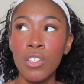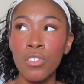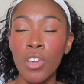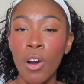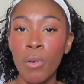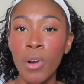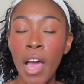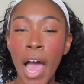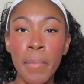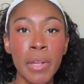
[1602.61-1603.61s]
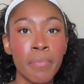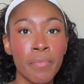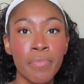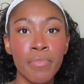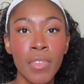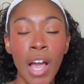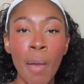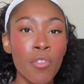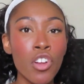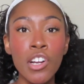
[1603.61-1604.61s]
So I mean,
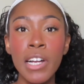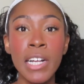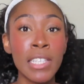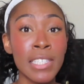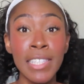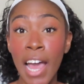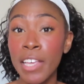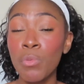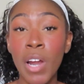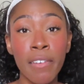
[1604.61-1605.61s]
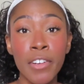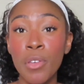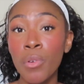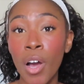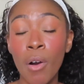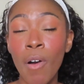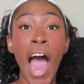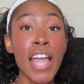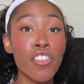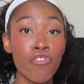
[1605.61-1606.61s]
I'm sure it's nice whenever you go.
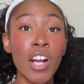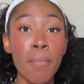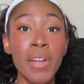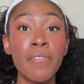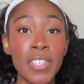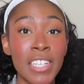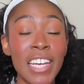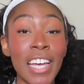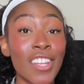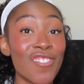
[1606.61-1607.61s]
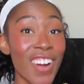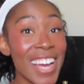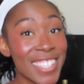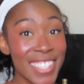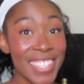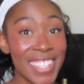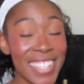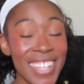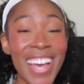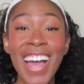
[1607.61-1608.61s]
I just recommend visiting in the dry
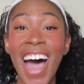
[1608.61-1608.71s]
season.